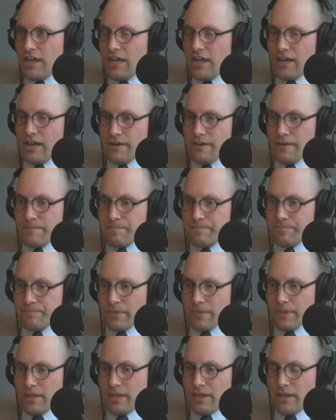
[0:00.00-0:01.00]

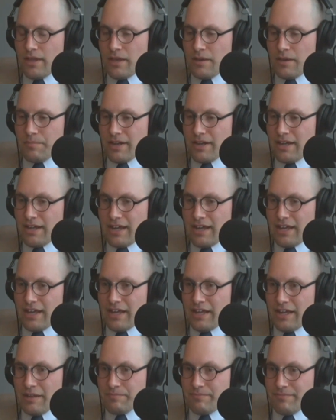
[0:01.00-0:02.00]
But
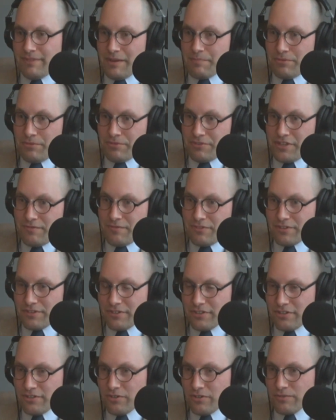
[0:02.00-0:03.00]
I believe that,
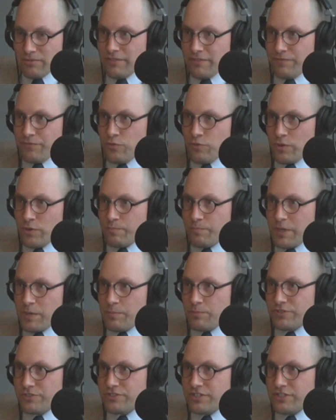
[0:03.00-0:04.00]
you know, if you want
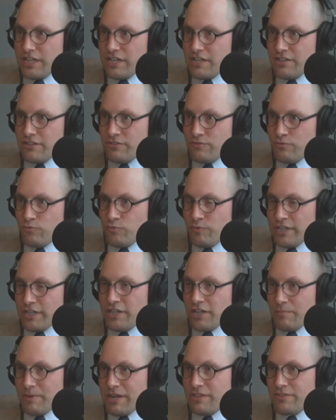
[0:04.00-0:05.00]
people to stay, then we
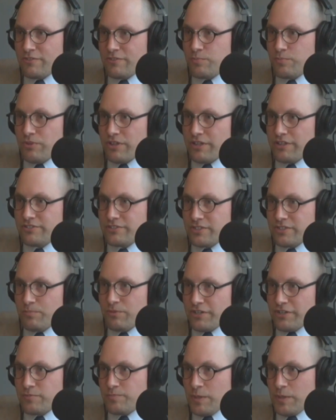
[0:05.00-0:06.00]
need to make this place
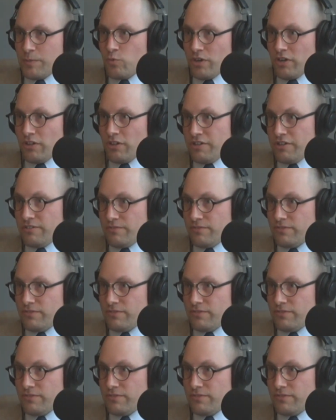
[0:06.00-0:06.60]
someplace that people want to live.